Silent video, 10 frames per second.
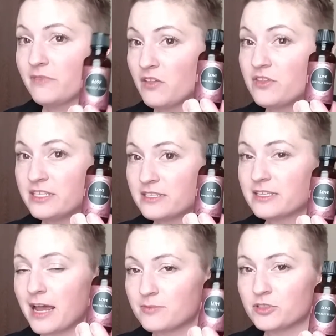This is
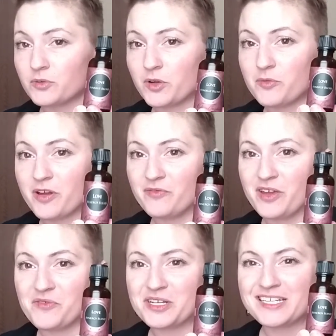absolutely one of my
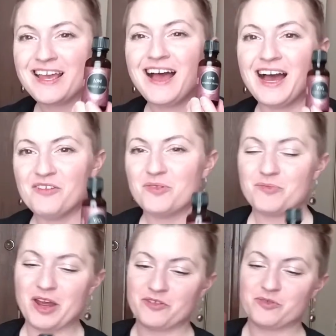favorites. I've been
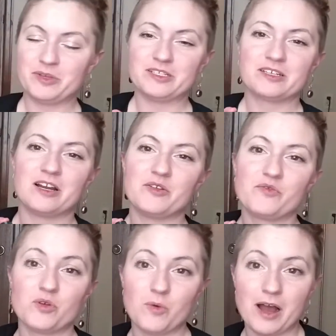buying from Eden's Garden
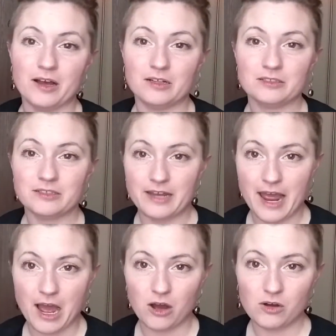for a while
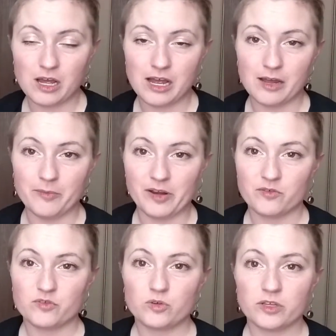now, and a
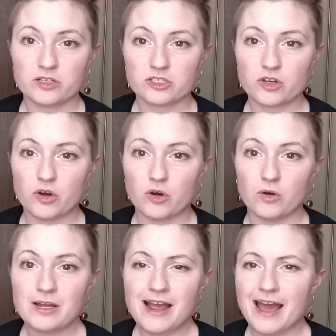few years
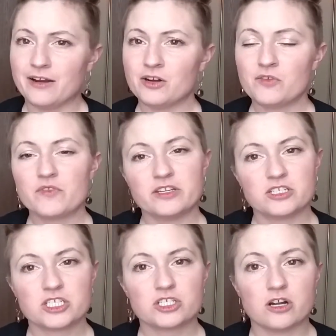ago, I don't know if they
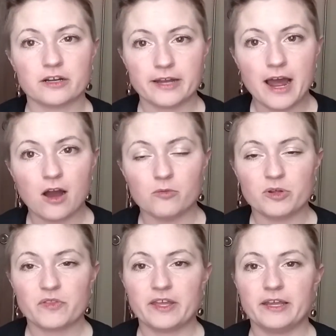just started out,
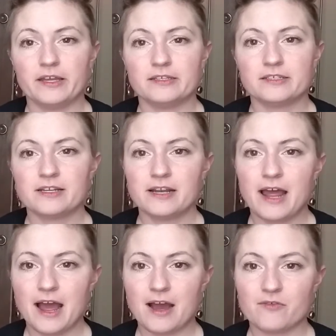but they didn't
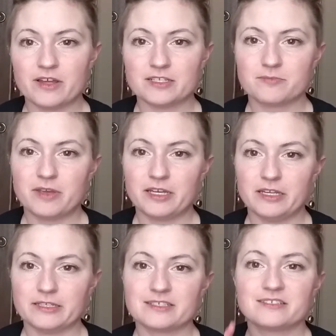have as
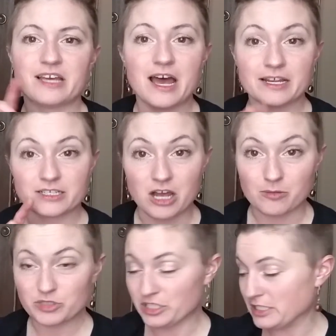many size
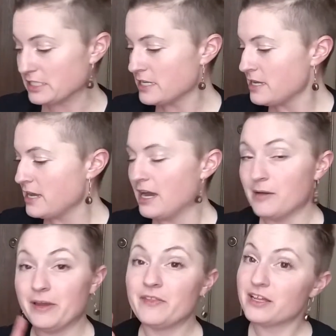options.
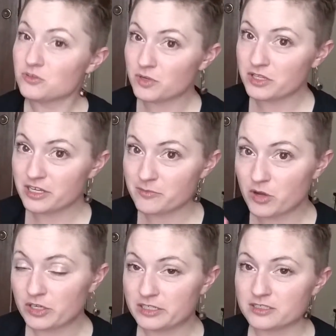And that's one thing
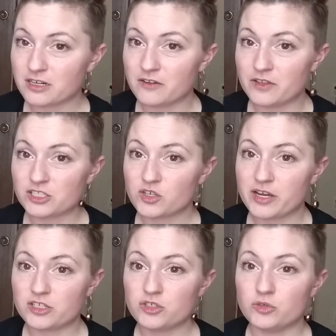about Eden's Garden that's
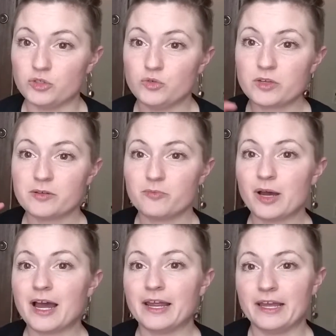great too. You can
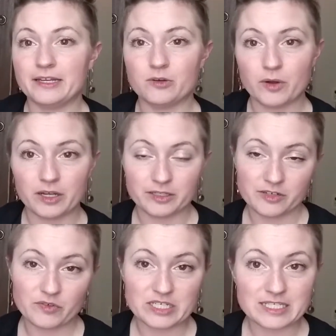buy any oil in
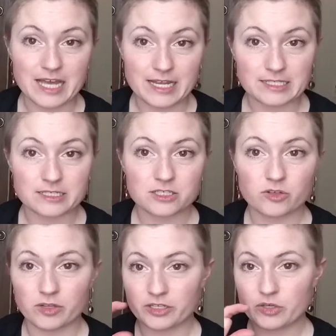different sizes.
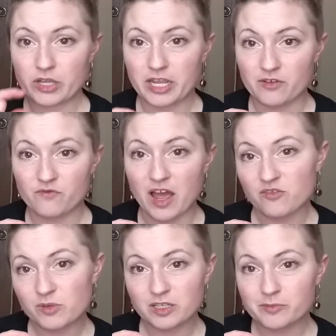So like you can get 5
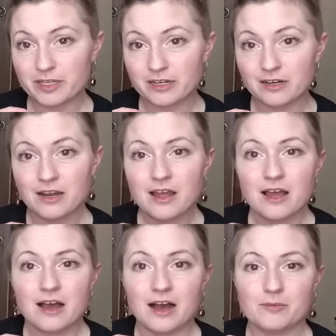millimeter
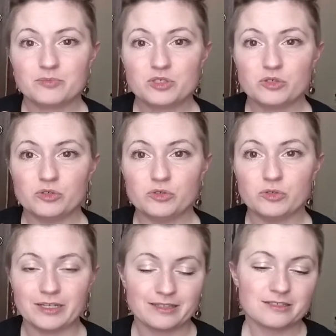up to,
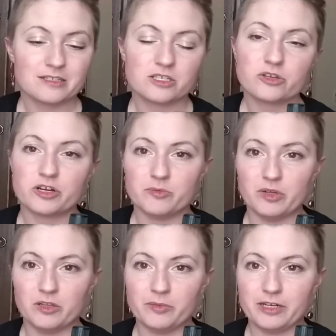like this is 30
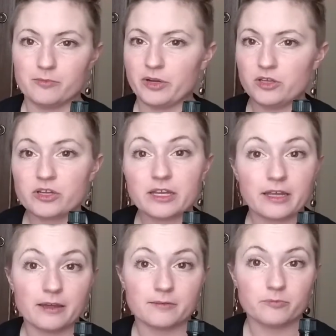millimeter, but you can
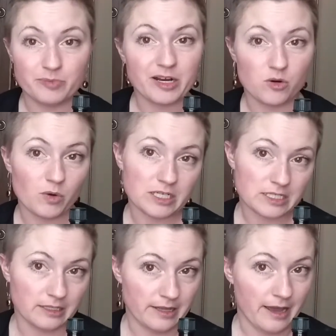get bigger ones
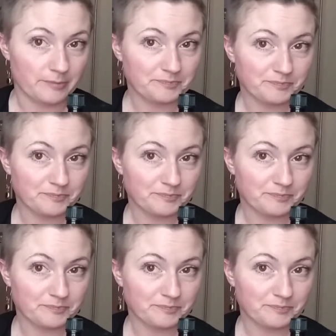than that.